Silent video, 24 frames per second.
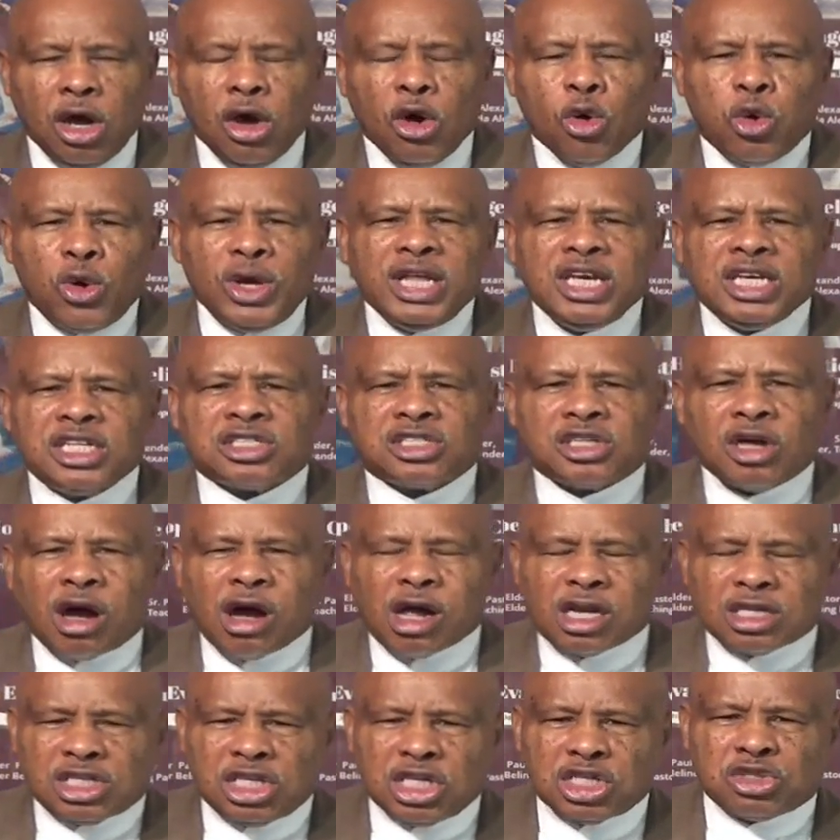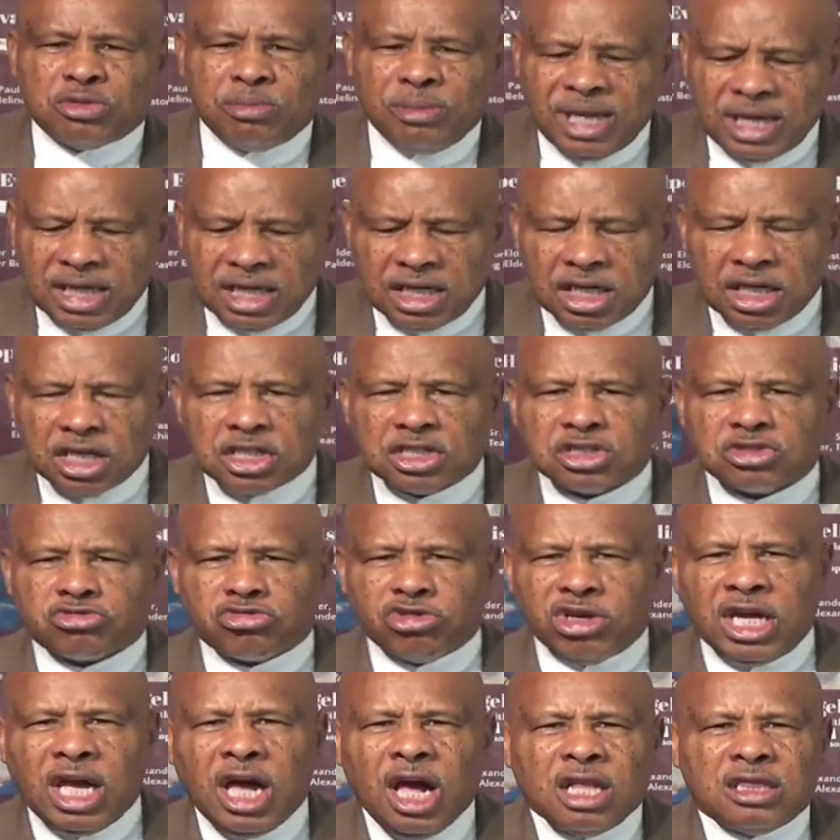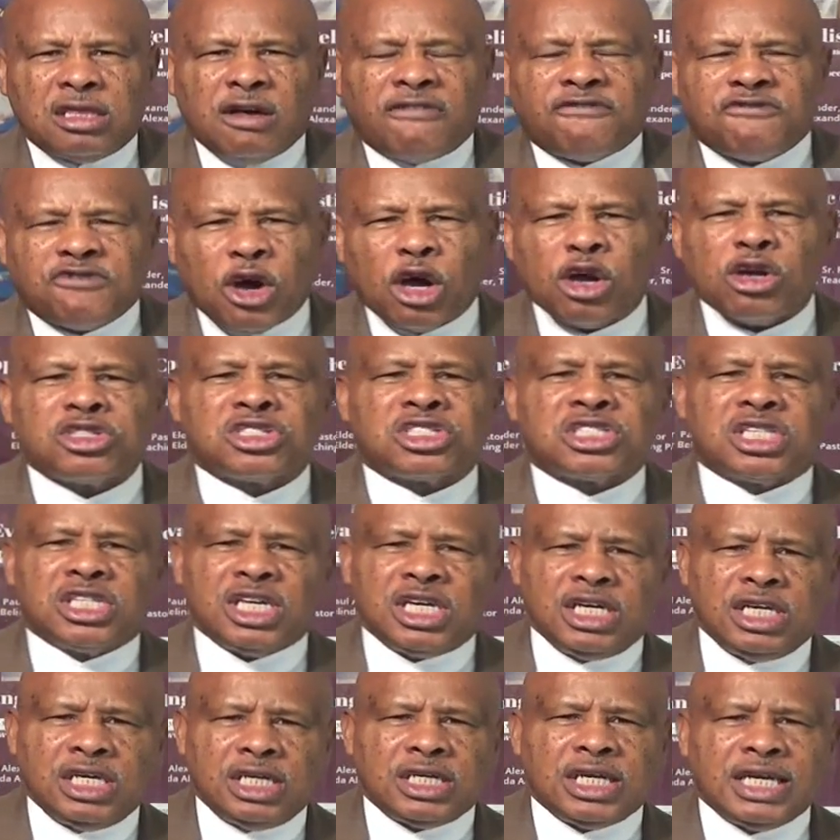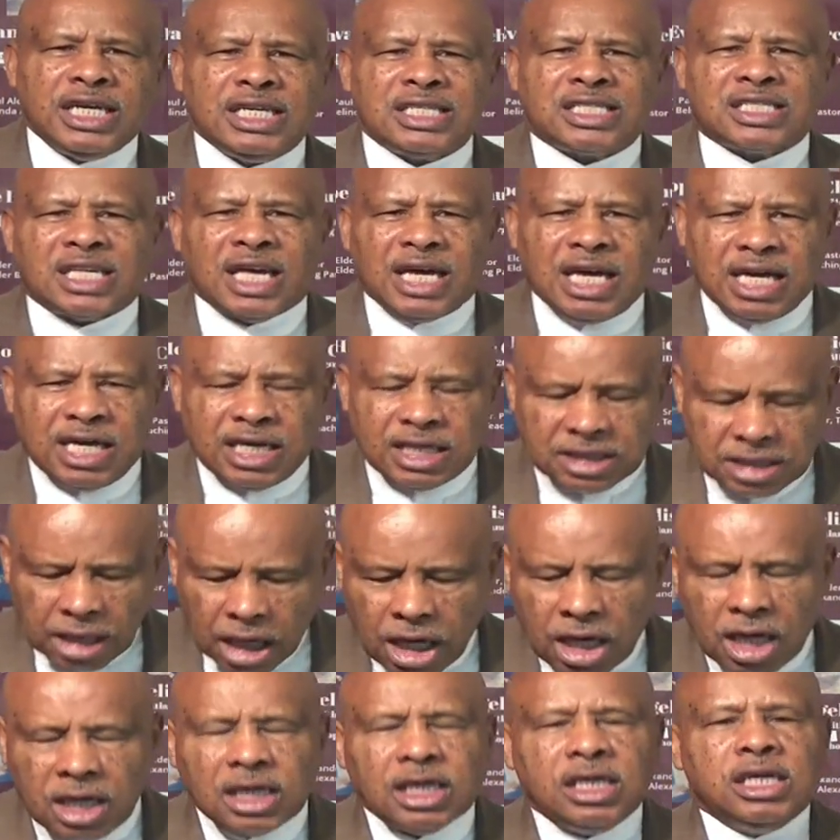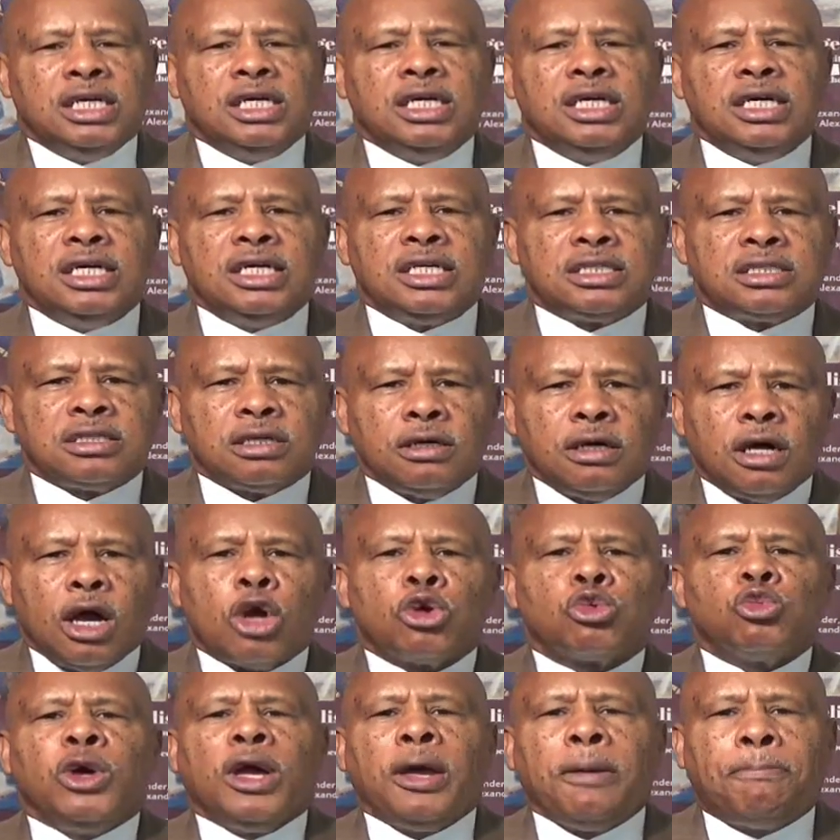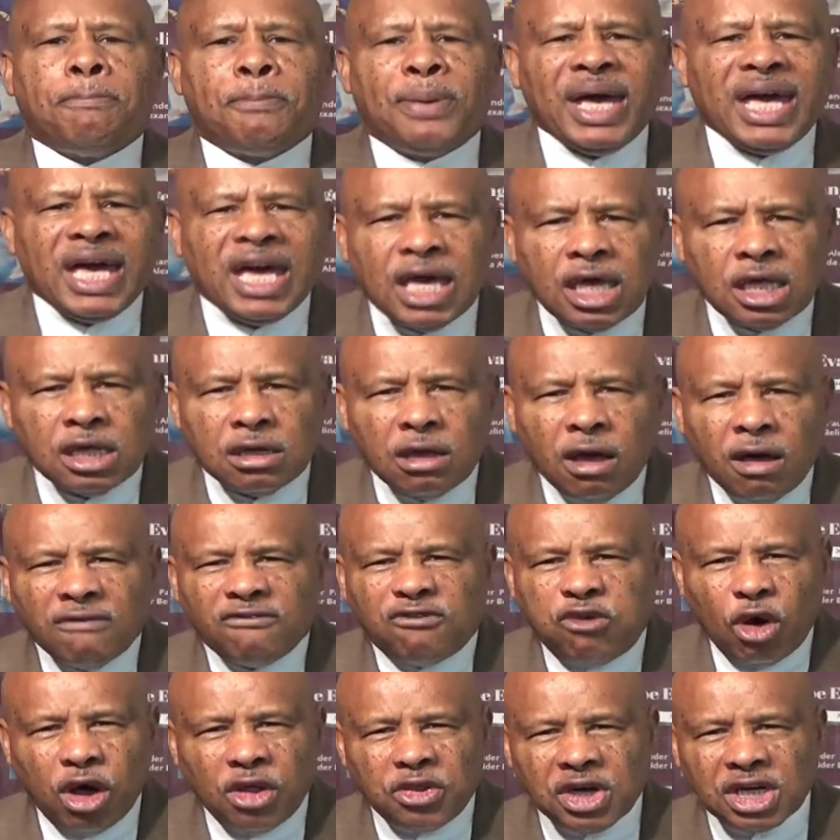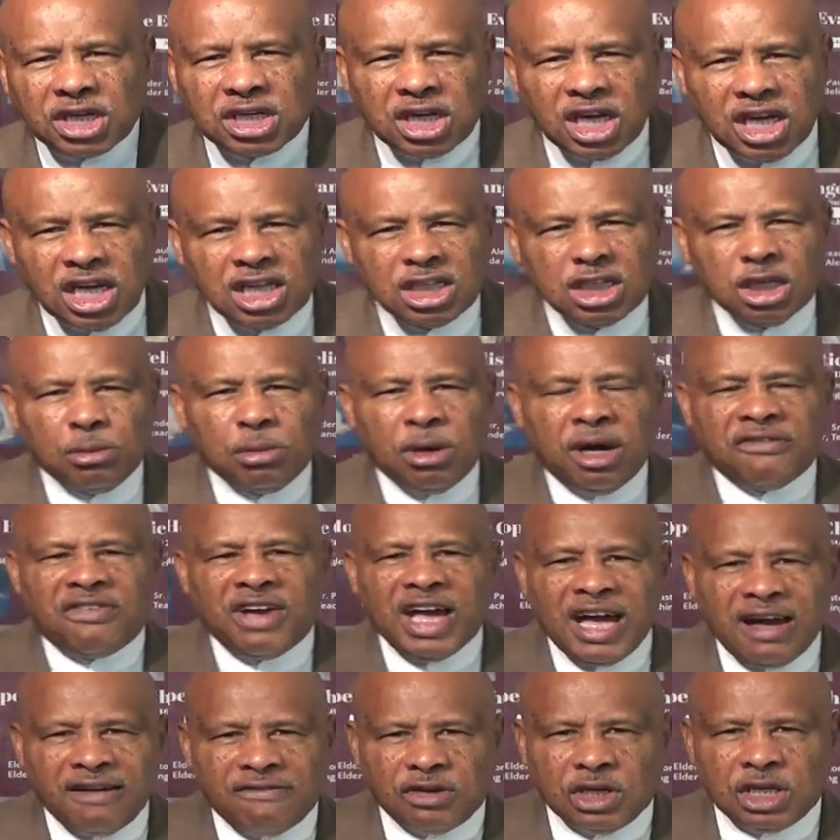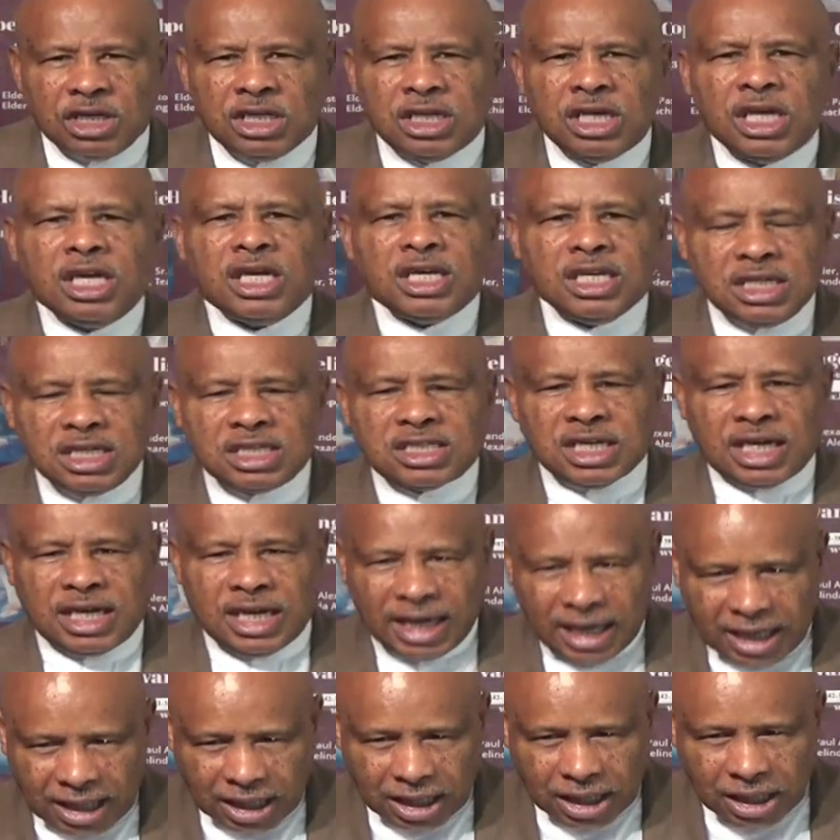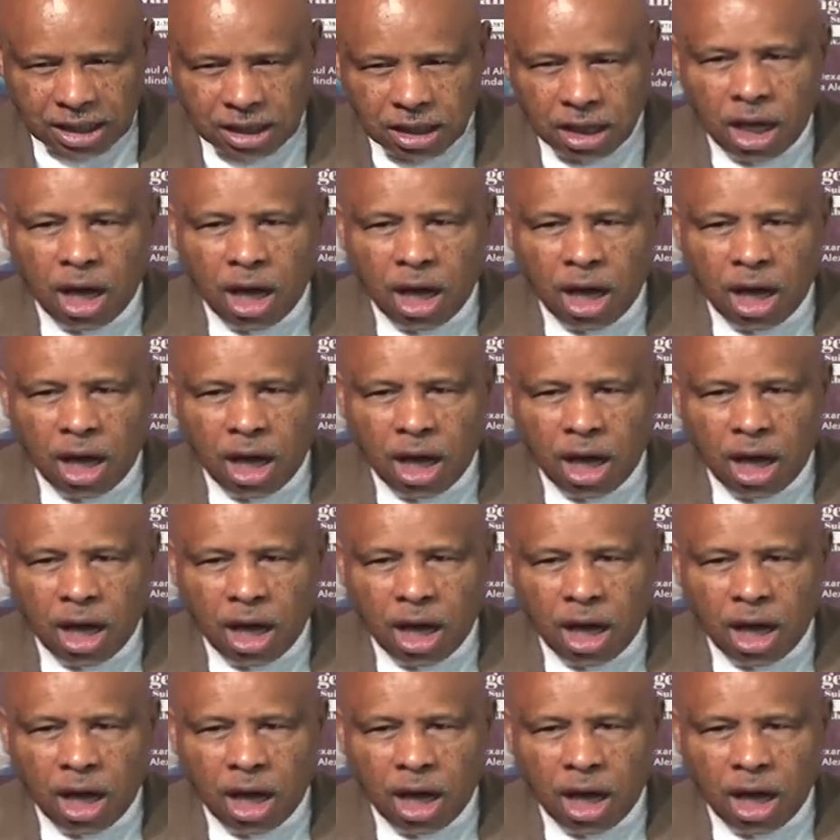When he starts his ministry, the first thing he says is, repent, for the kingdom of heaven is at hand.